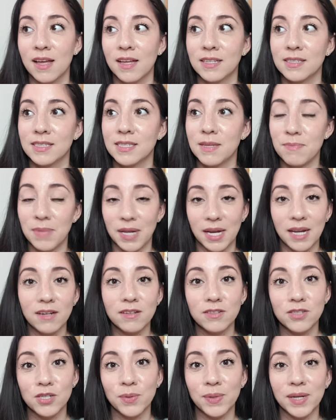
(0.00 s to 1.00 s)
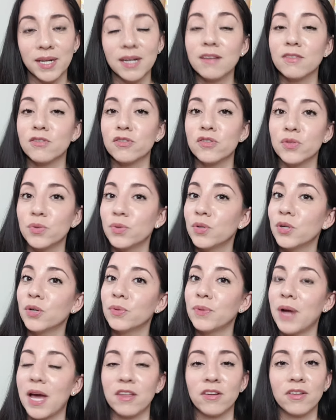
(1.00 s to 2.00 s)
submitting to it sooner
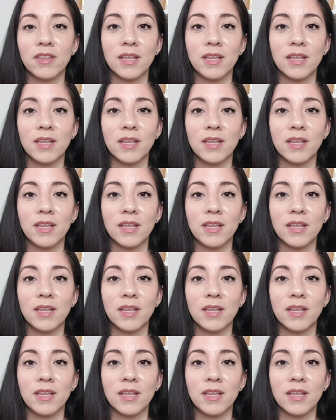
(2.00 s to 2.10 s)
rather